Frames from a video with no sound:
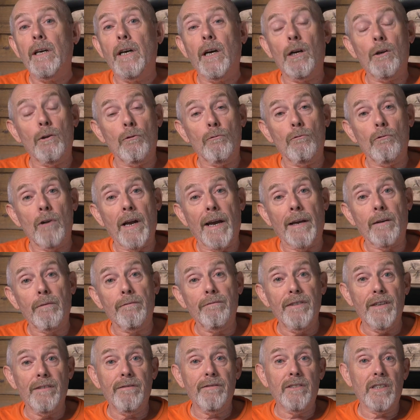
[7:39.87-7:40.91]
at around
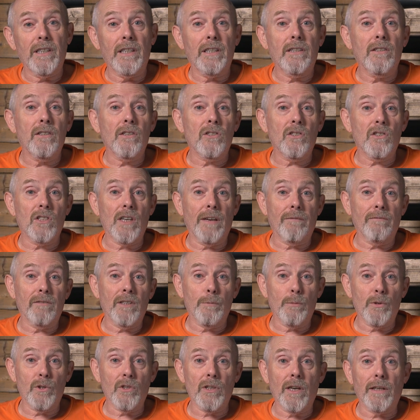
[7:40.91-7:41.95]
50 to
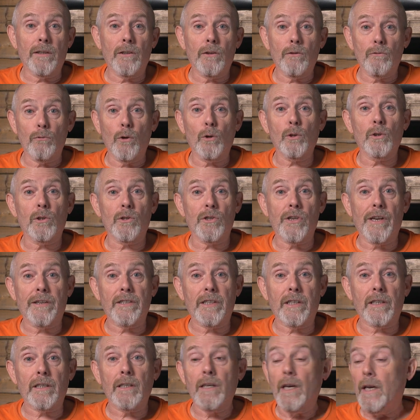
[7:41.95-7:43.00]
70% throttle
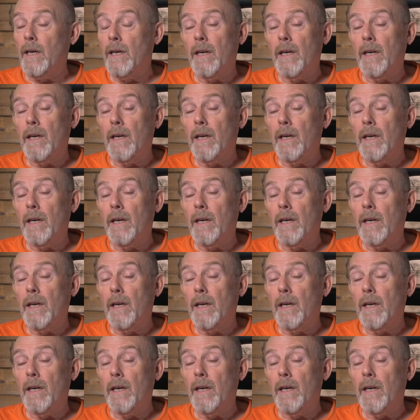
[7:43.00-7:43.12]
setting,